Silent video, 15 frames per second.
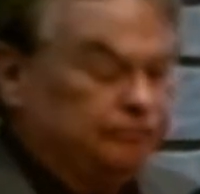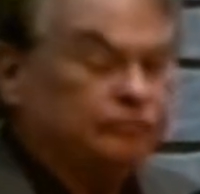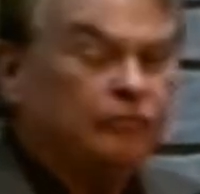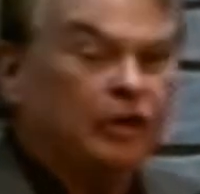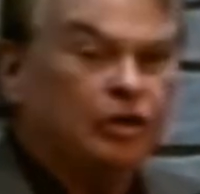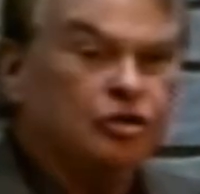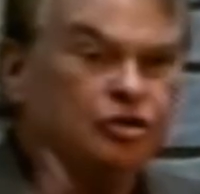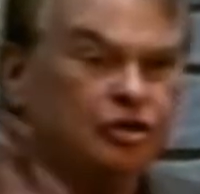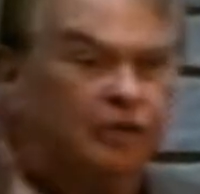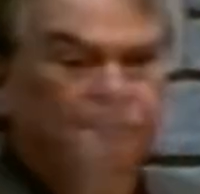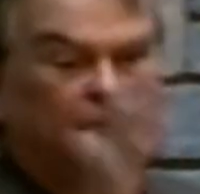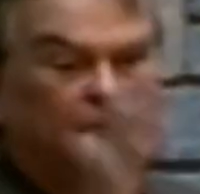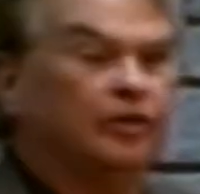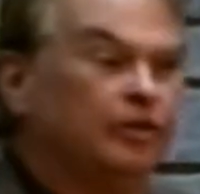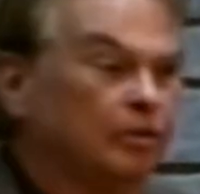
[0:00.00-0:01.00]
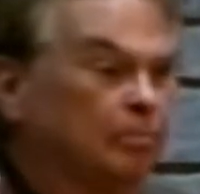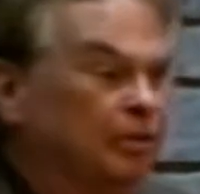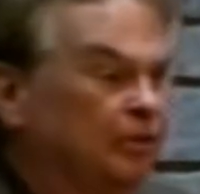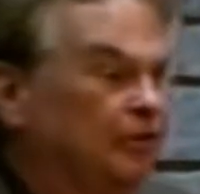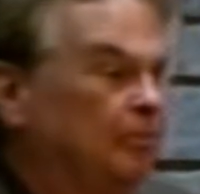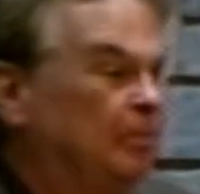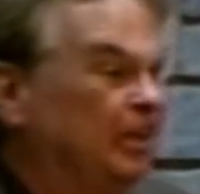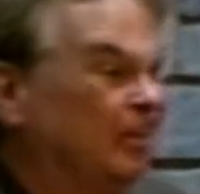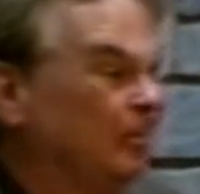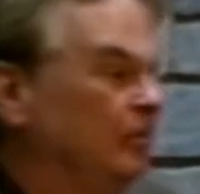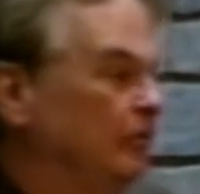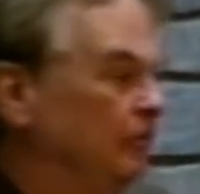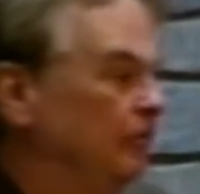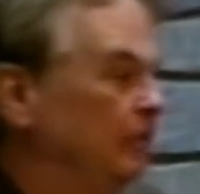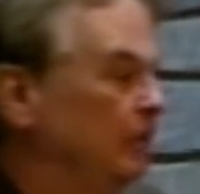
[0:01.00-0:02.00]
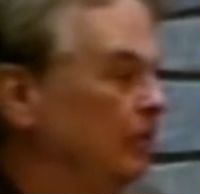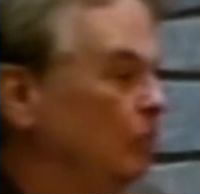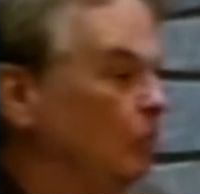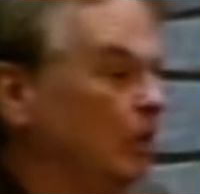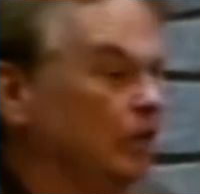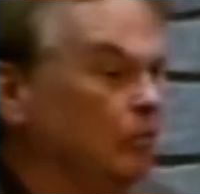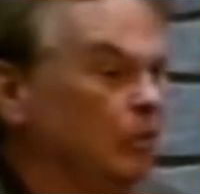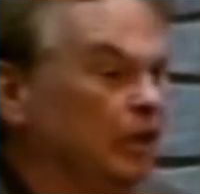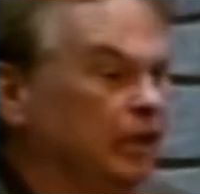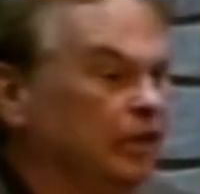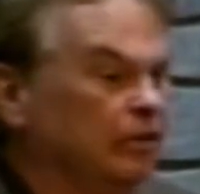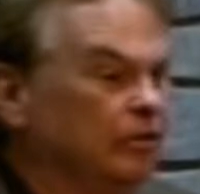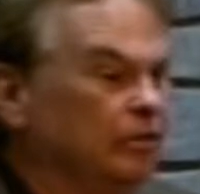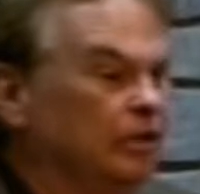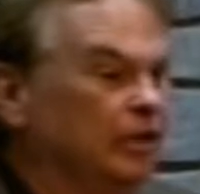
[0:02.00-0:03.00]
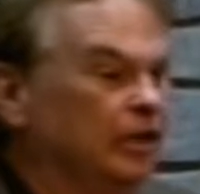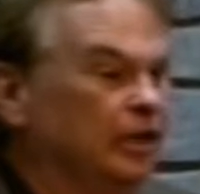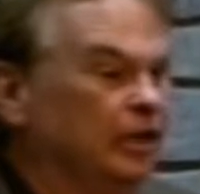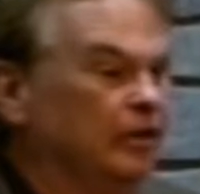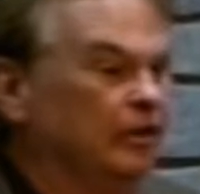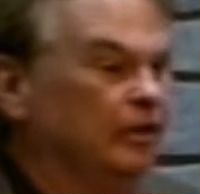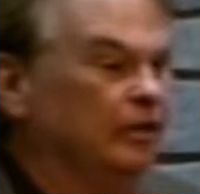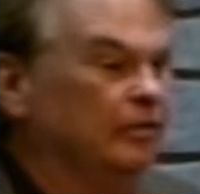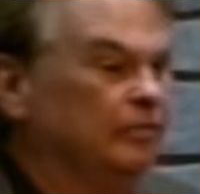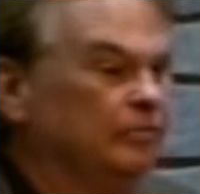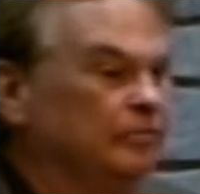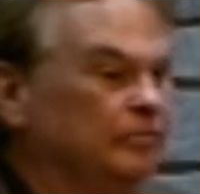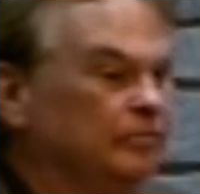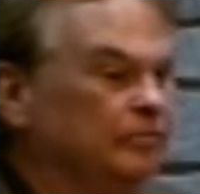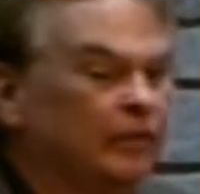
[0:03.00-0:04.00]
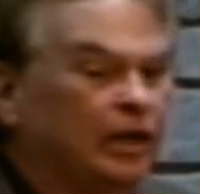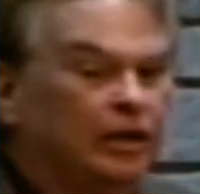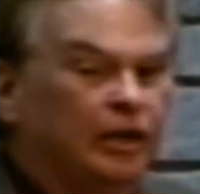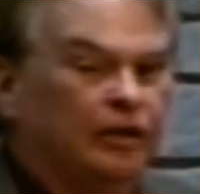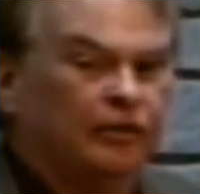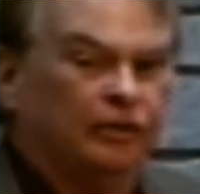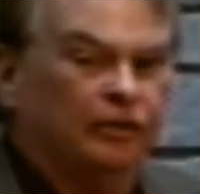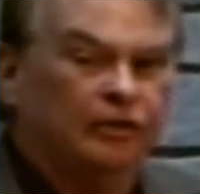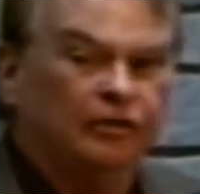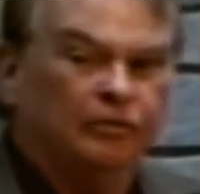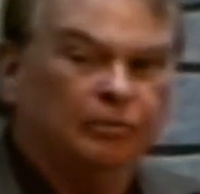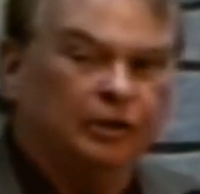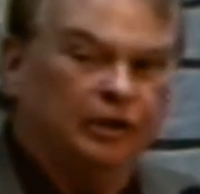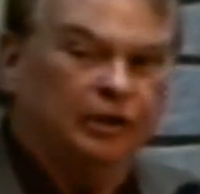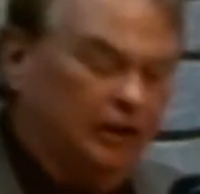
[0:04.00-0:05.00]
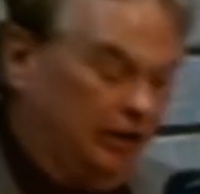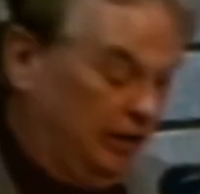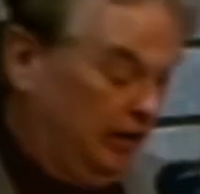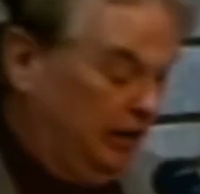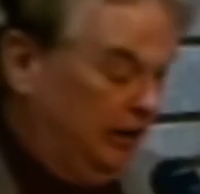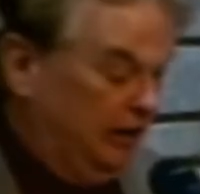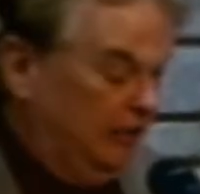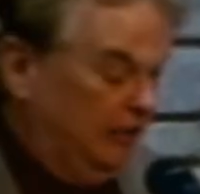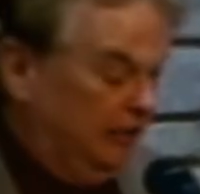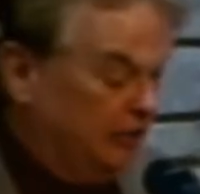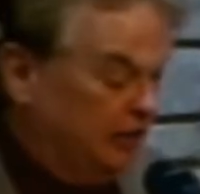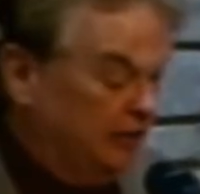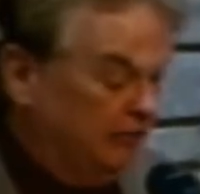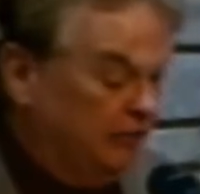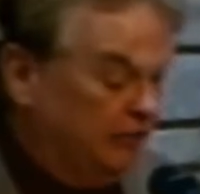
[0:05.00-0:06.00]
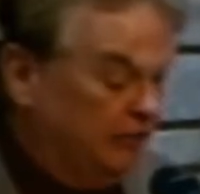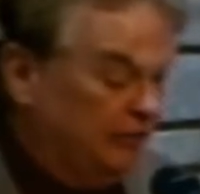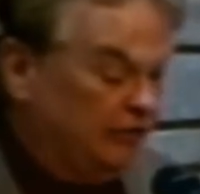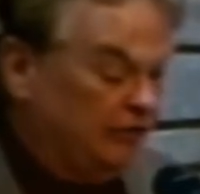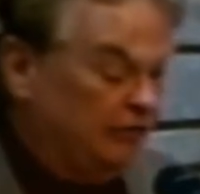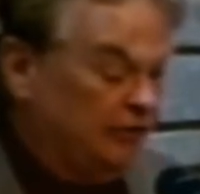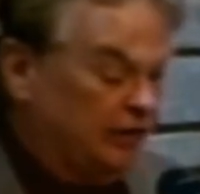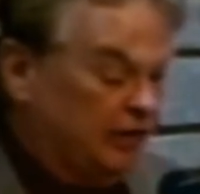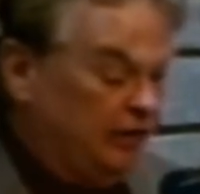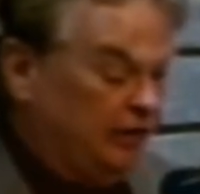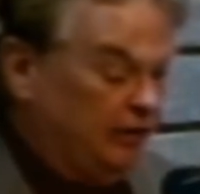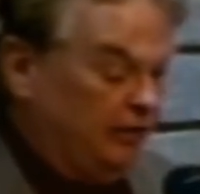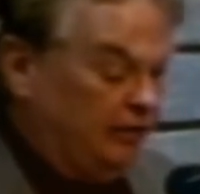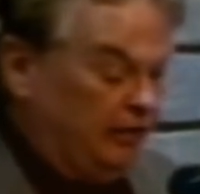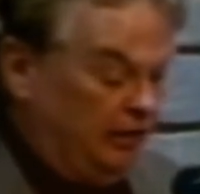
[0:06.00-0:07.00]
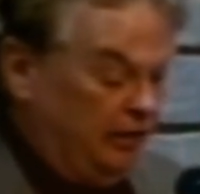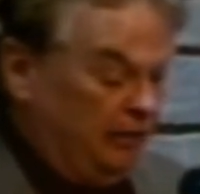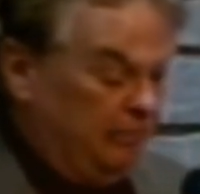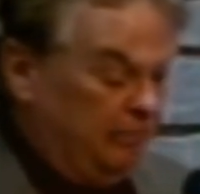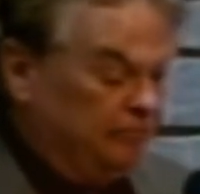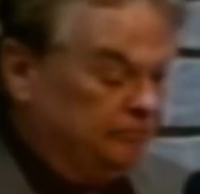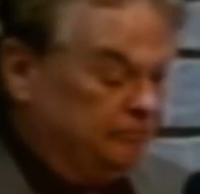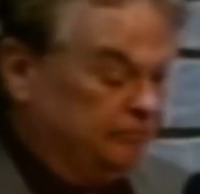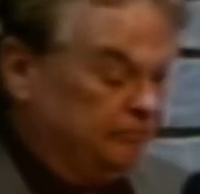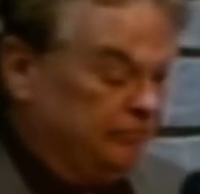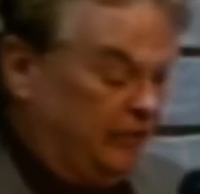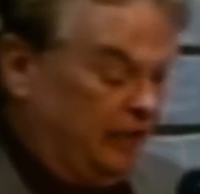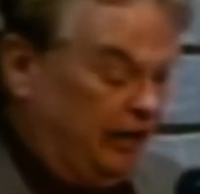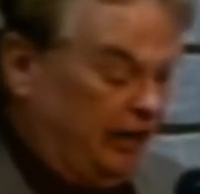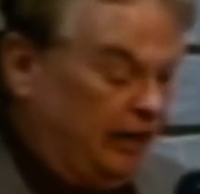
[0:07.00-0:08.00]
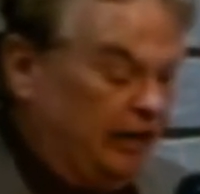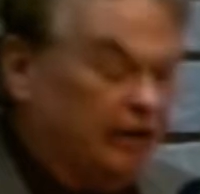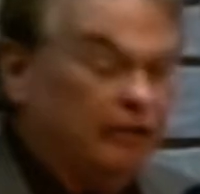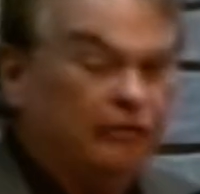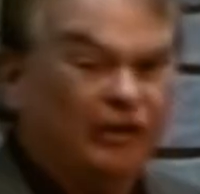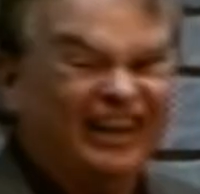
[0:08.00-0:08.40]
shifted their perspective in one way or another. So this week, forgiveness is a key theme, and